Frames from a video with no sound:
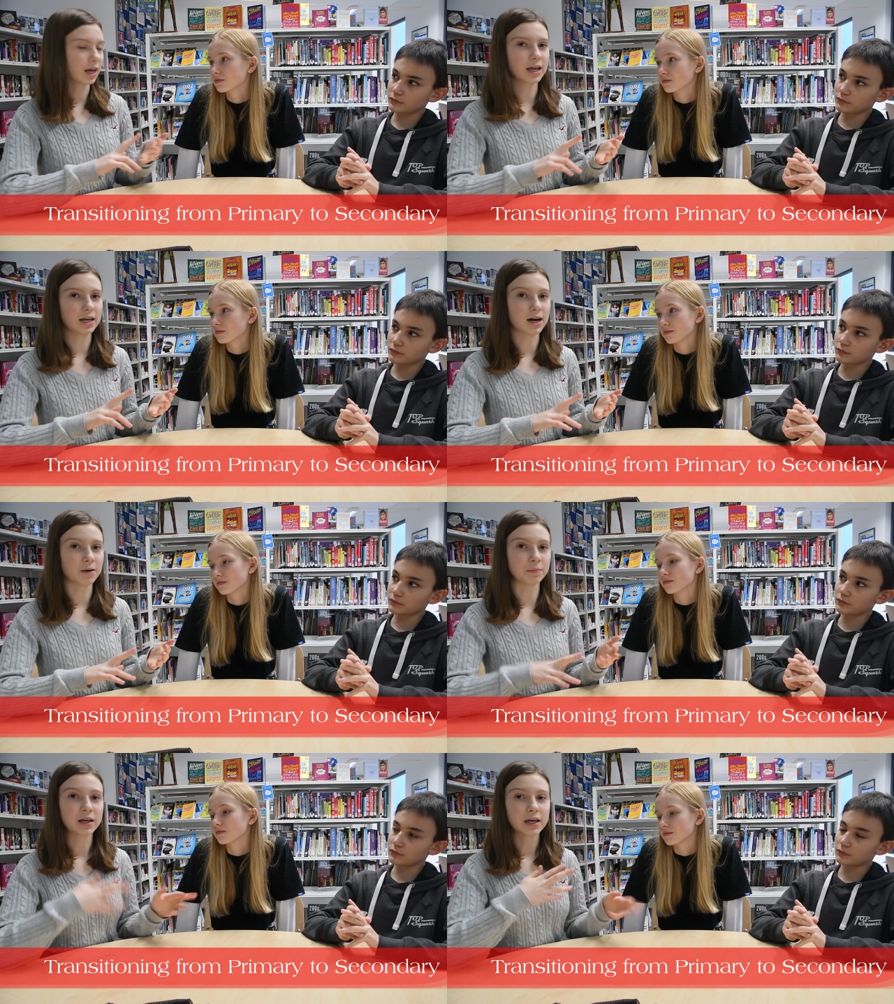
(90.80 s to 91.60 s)
Speaker 1: in
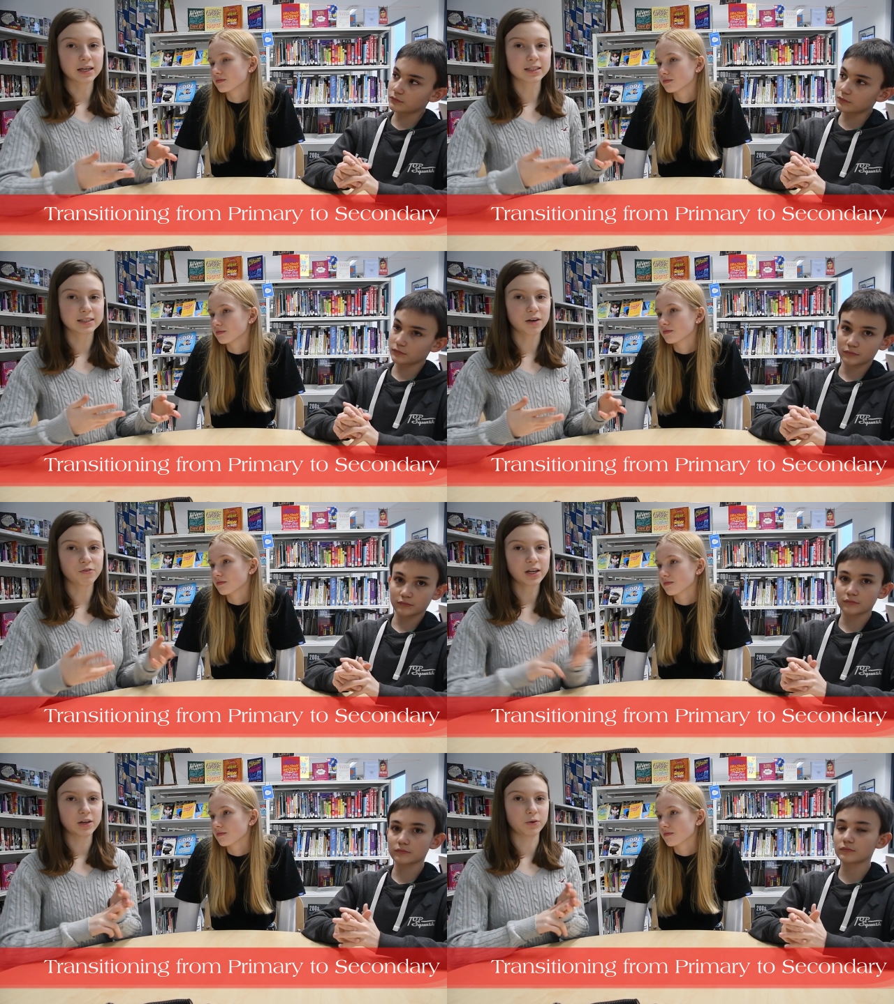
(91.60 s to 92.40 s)
um, year
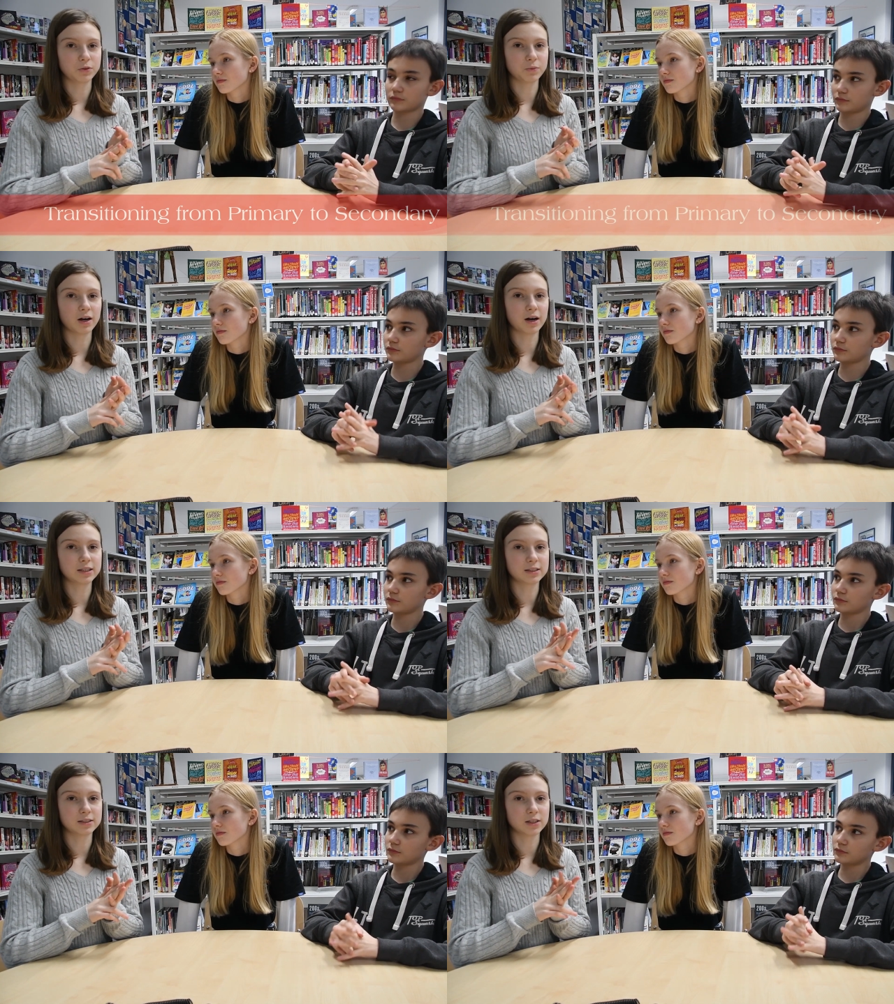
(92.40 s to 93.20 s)
seven in which we got
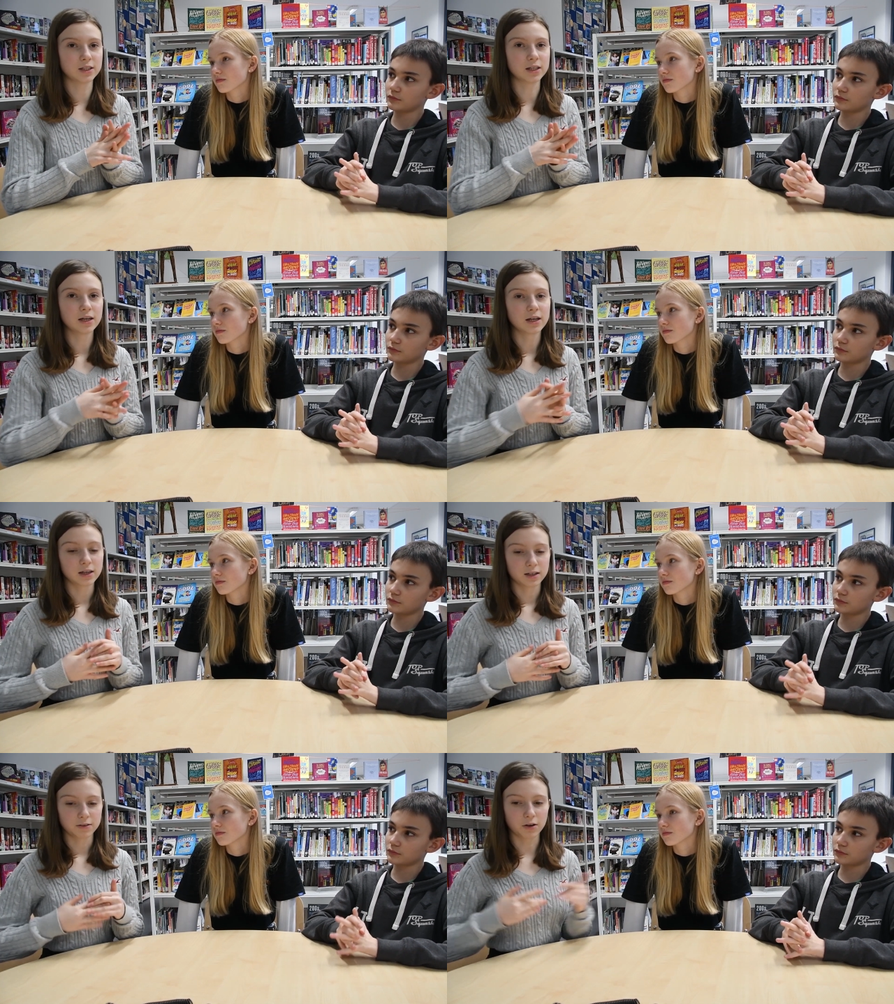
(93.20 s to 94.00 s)
to
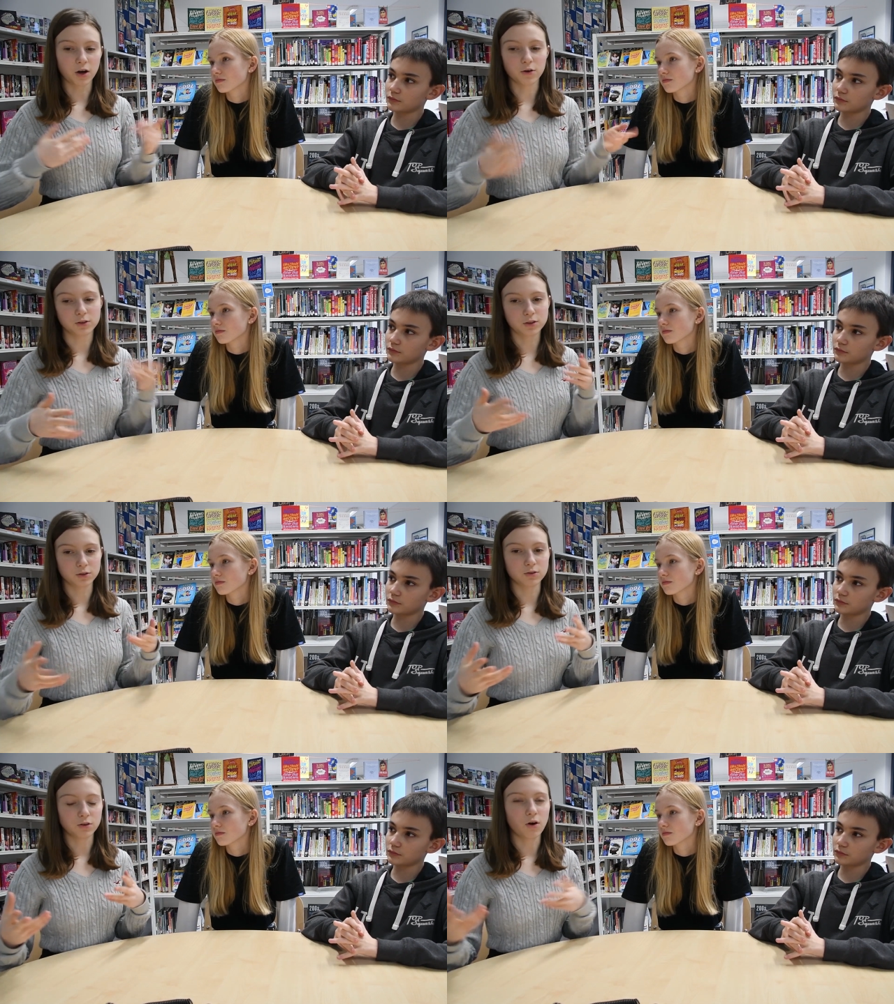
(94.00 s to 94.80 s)
go
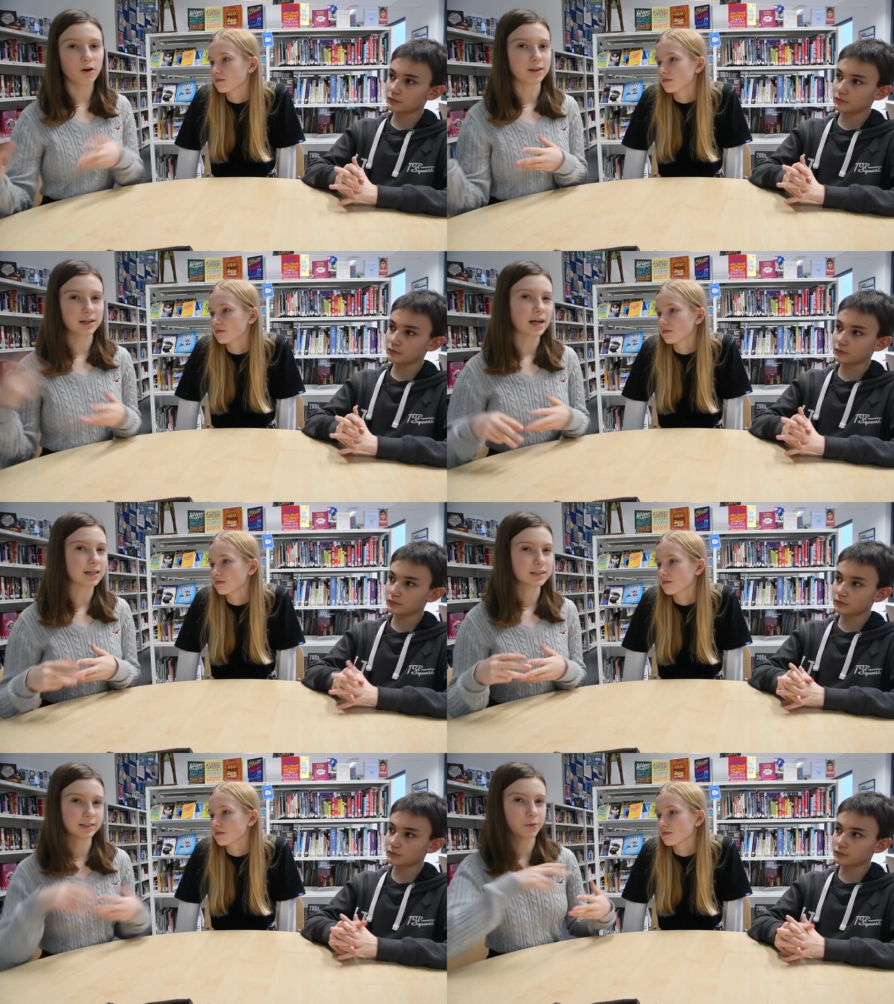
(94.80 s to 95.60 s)
to all the
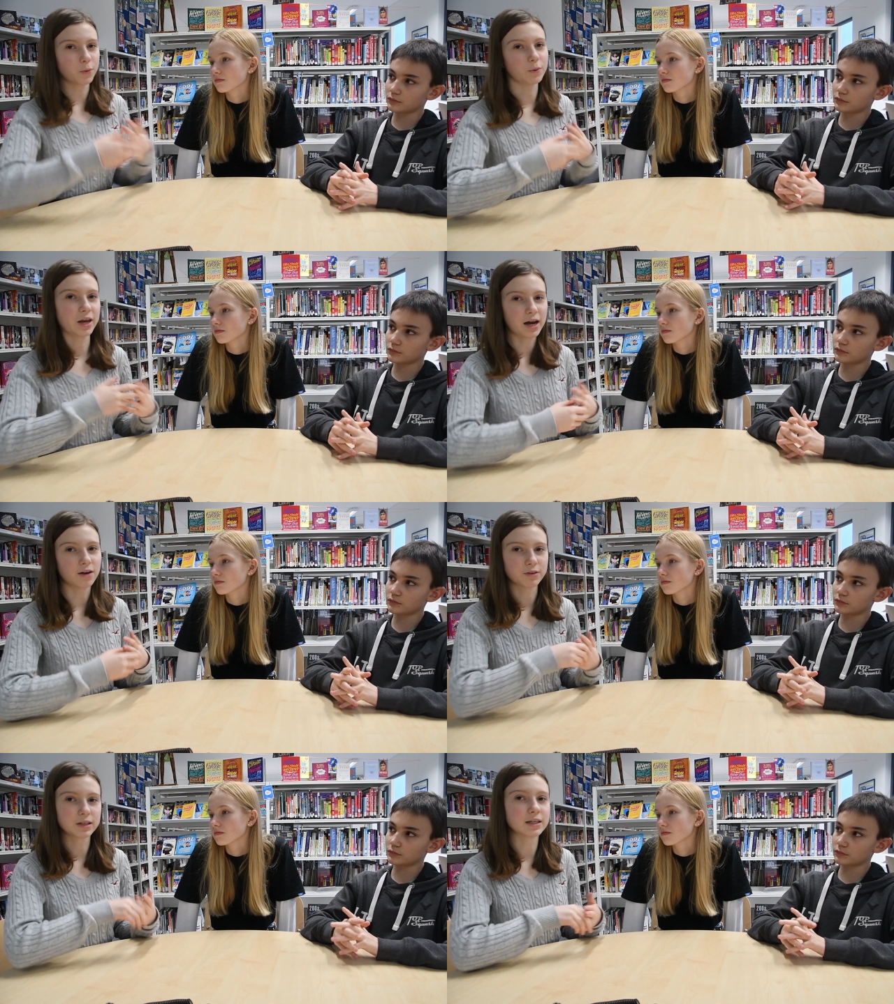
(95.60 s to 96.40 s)
classes that we would have
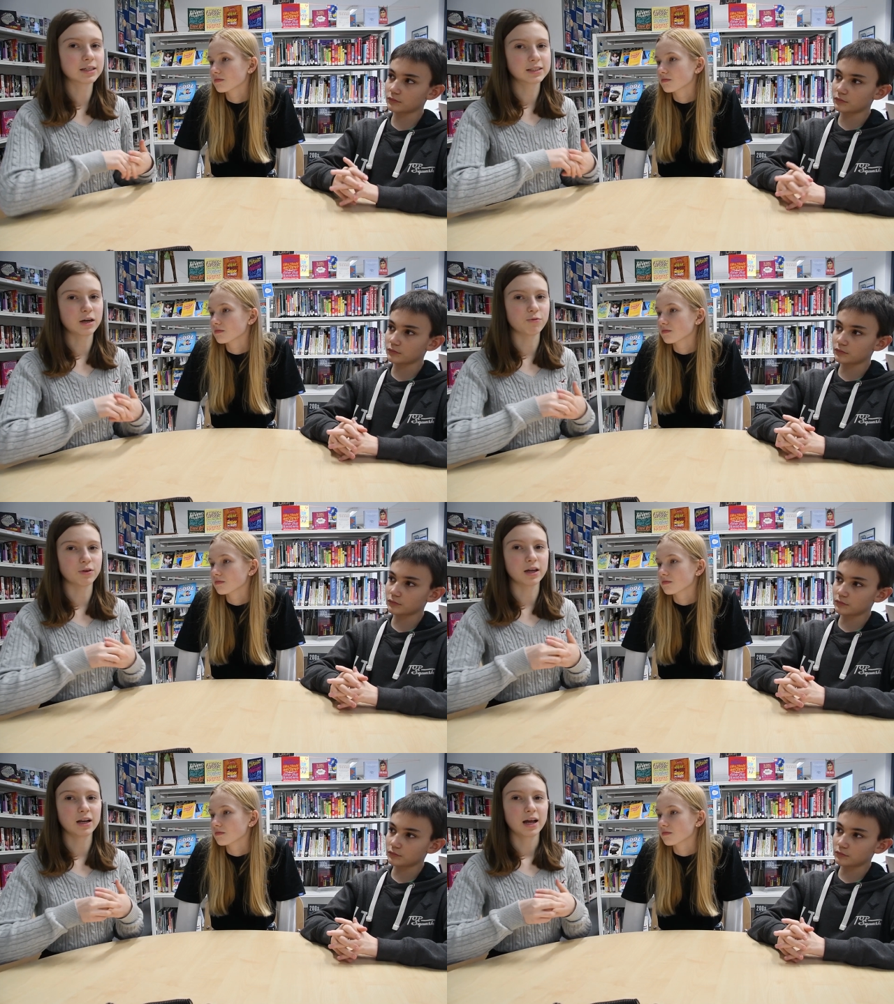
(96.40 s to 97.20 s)
in year
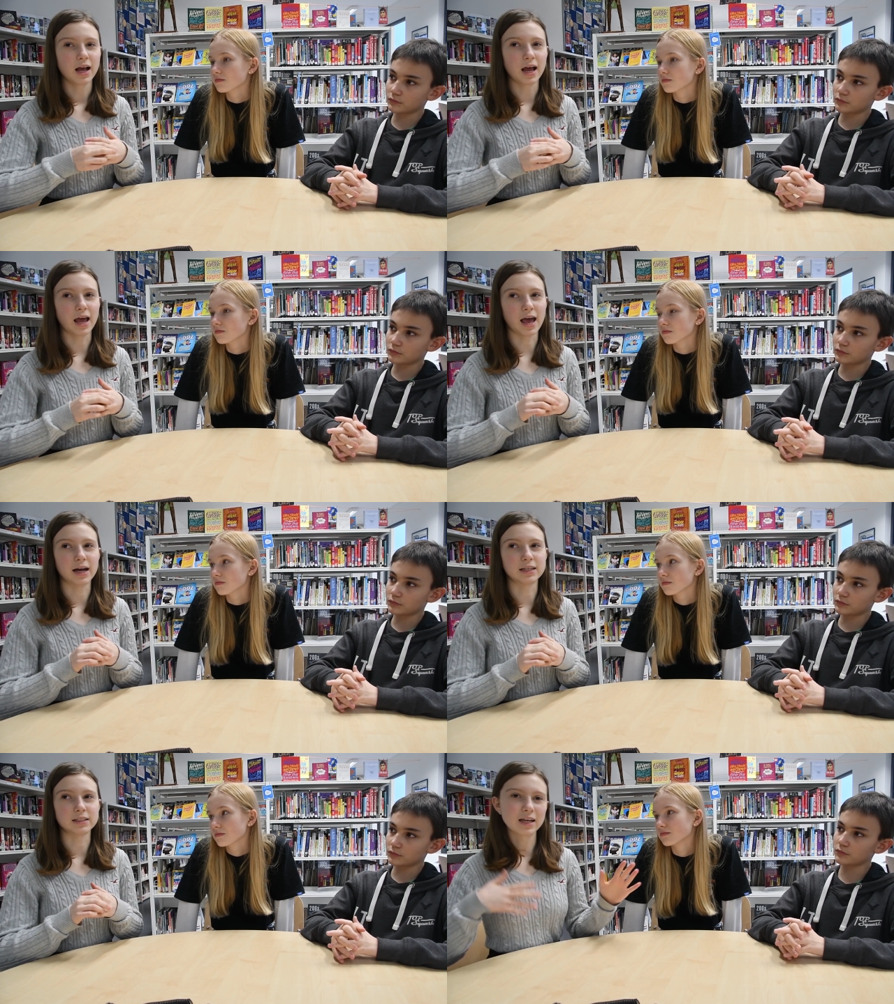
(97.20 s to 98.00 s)
seven
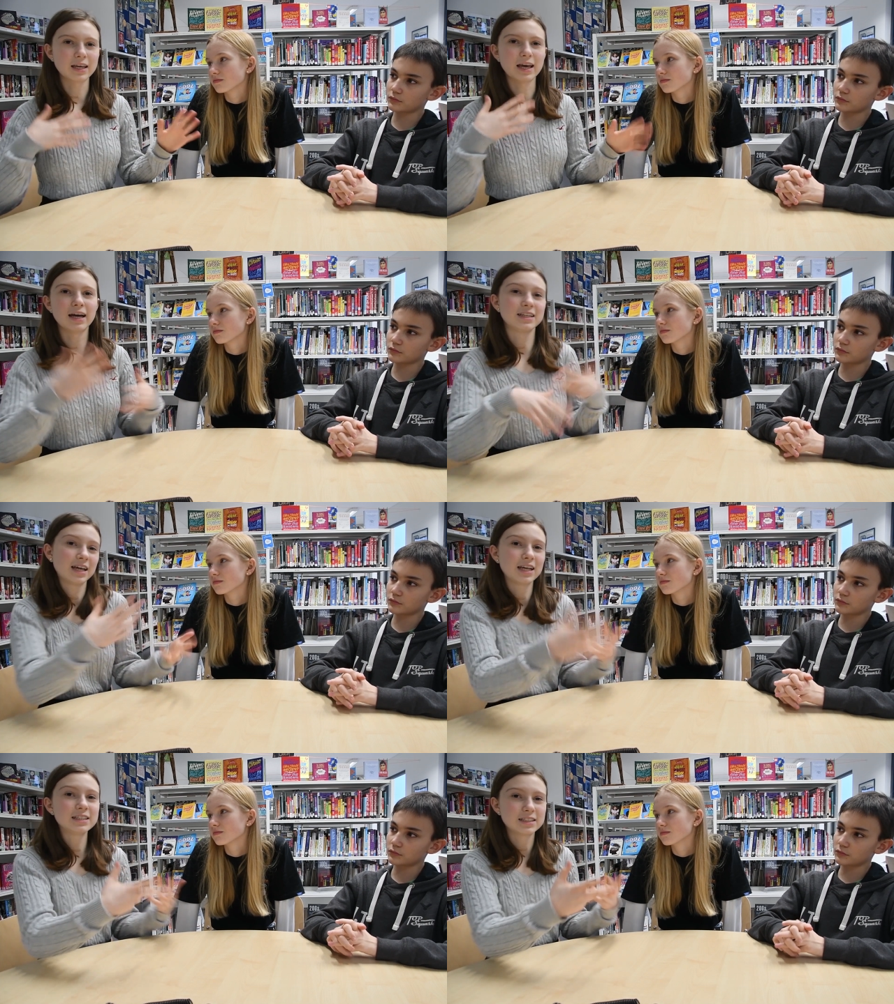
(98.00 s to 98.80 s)
and get a
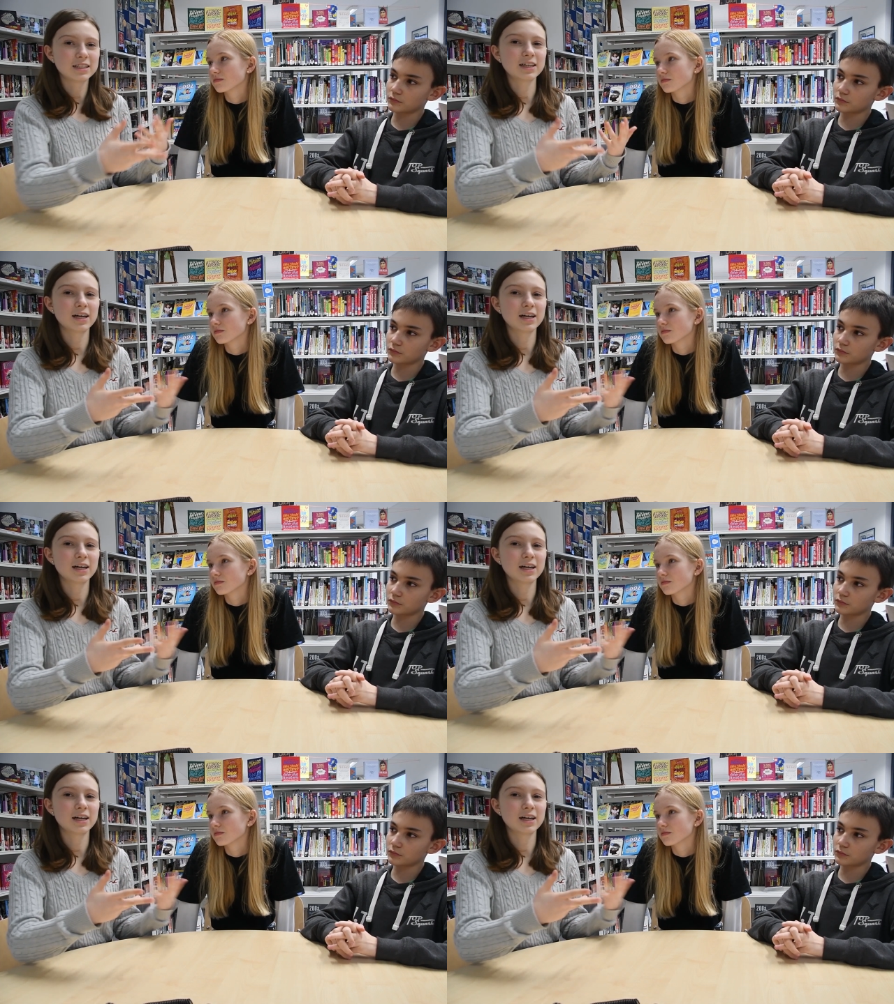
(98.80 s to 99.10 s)
taster